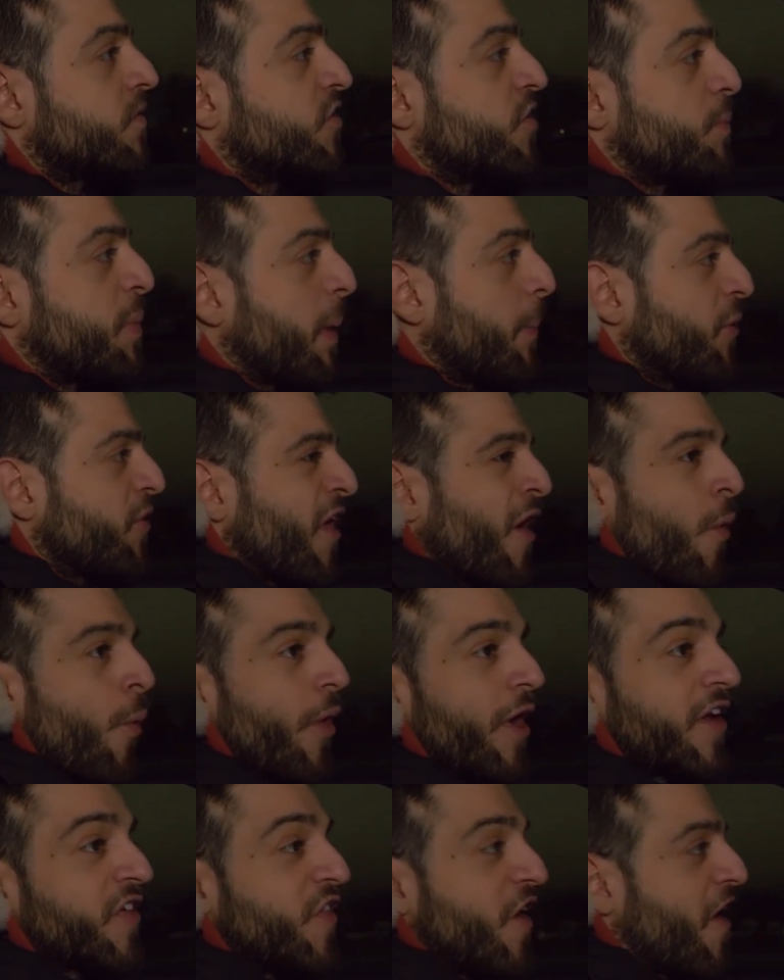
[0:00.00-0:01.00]
the people that
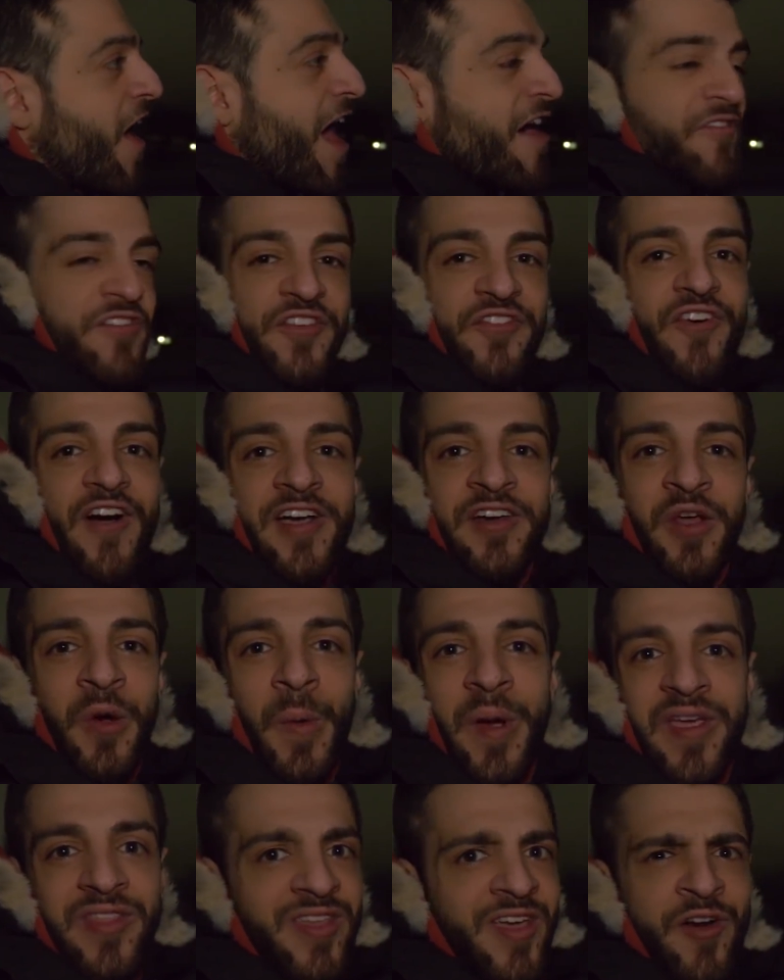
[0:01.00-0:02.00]
work there have to find a
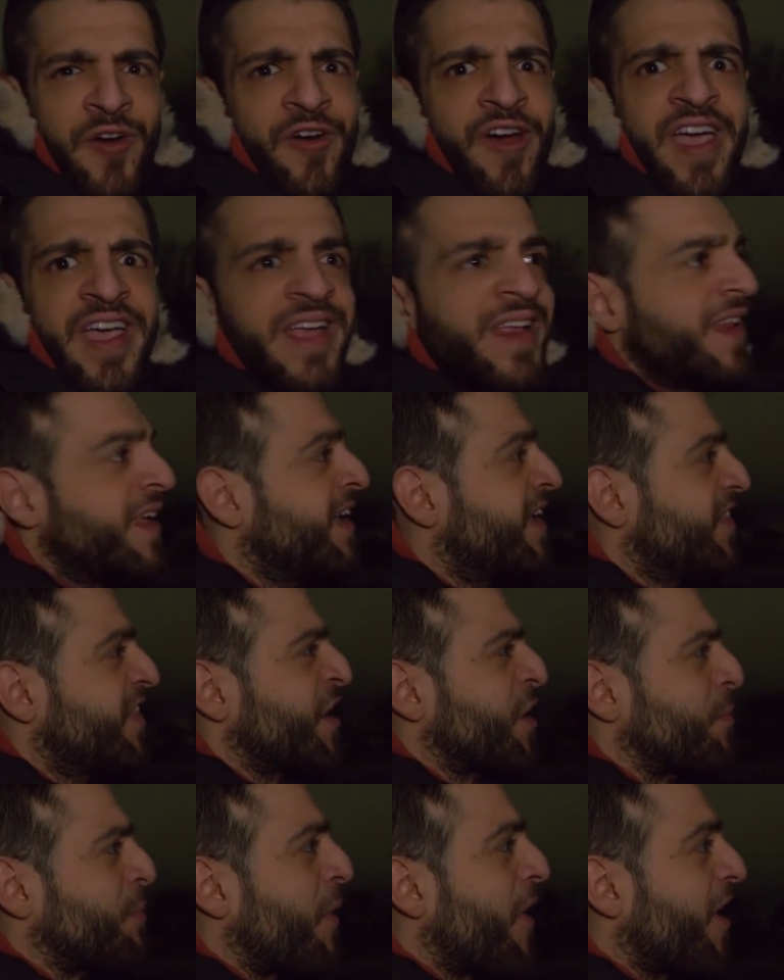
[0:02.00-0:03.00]
way there, right?
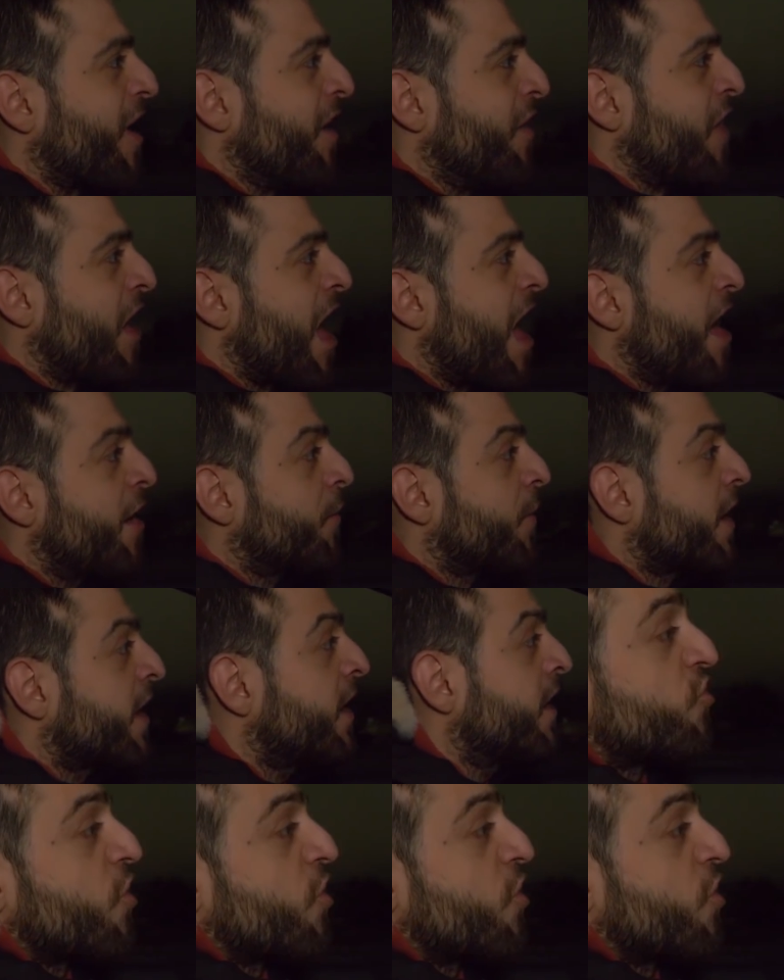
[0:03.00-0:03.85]
They don't park on the highway.